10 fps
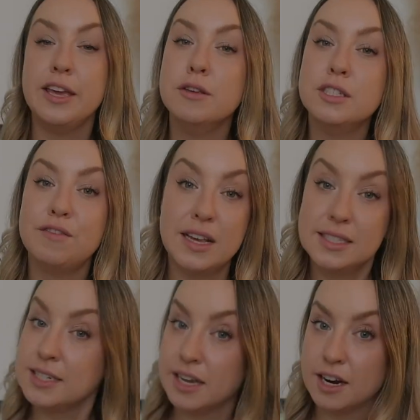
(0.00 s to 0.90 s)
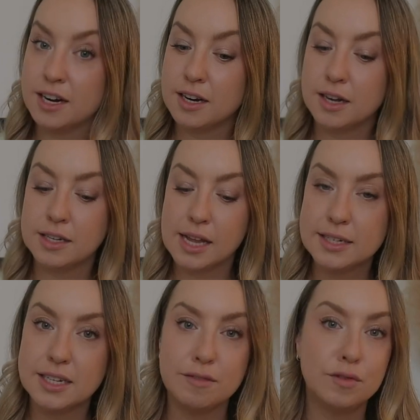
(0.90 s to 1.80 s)
I used Vestiaire, a
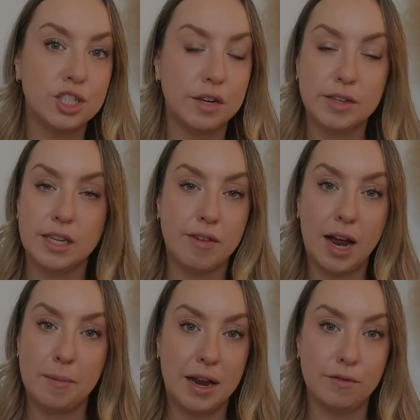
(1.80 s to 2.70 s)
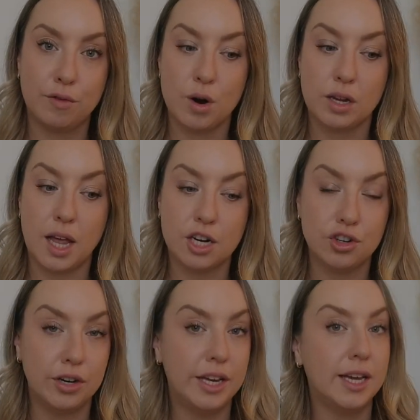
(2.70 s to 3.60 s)
collective, which I really recommend for
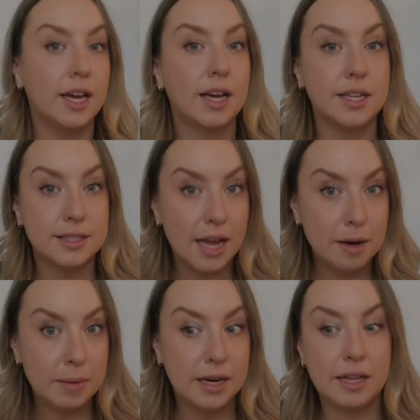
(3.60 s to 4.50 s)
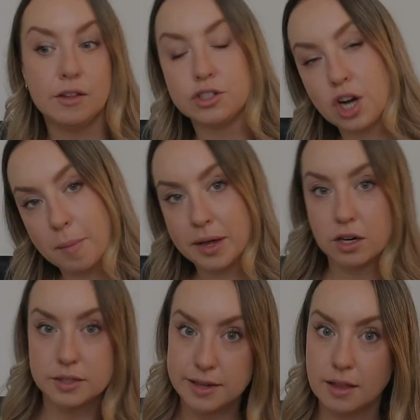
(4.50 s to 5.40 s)
luxury consignment, either shopping
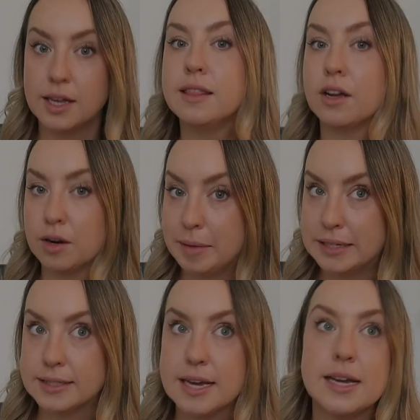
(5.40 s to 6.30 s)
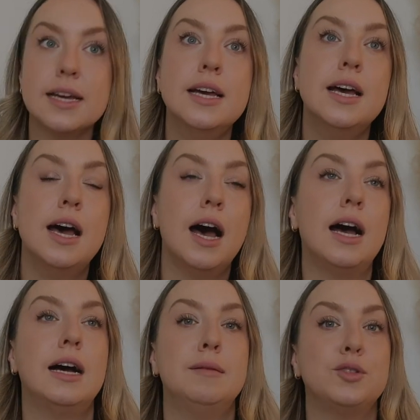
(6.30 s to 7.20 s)
or selling. They're amazing.
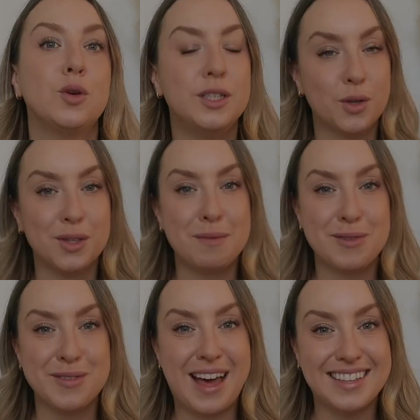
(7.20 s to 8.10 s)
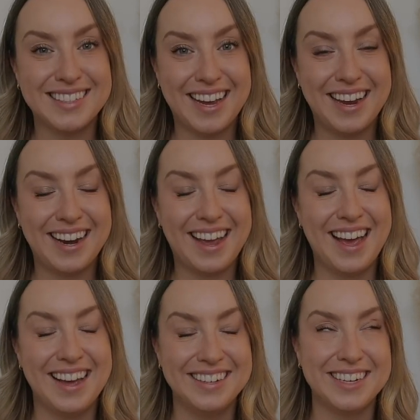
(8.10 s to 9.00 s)
So I sold them through that site,
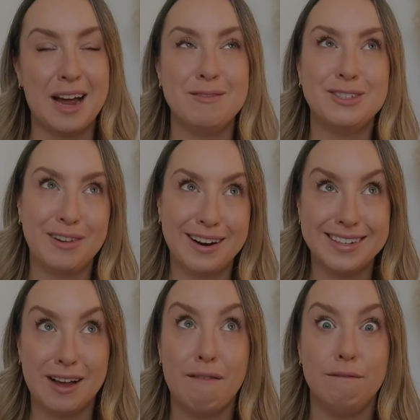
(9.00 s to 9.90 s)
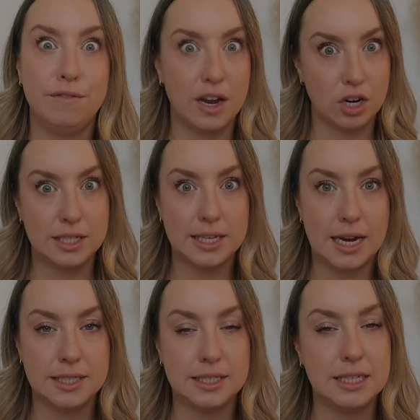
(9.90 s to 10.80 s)
and I was very, very
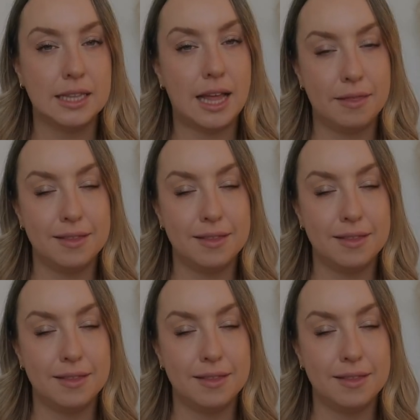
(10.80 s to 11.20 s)
sad to see